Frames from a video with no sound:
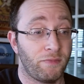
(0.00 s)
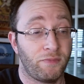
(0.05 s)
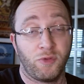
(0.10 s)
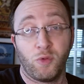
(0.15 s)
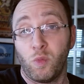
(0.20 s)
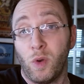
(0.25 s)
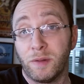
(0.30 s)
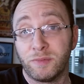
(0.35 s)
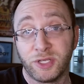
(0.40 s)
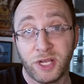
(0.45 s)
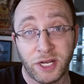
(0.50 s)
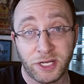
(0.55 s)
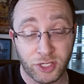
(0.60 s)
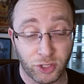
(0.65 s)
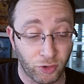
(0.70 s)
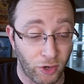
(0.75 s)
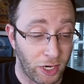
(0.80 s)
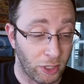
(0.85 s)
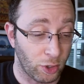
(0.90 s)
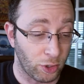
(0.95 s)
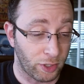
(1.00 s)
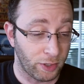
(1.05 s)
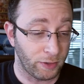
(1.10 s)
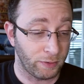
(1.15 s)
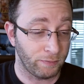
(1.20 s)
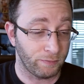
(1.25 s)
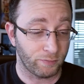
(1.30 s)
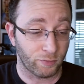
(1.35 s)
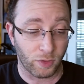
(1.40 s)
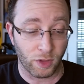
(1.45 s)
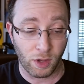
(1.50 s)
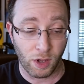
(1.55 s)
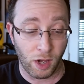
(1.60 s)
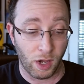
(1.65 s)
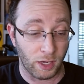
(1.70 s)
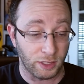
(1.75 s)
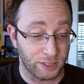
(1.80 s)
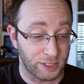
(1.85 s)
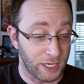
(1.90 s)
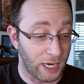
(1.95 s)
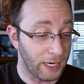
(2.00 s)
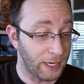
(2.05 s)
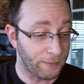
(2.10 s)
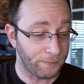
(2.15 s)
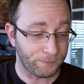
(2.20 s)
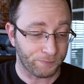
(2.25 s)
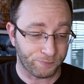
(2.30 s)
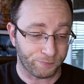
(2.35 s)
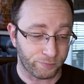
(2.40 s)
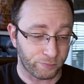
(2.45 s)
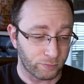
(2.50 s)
the website's a great looking uh, site.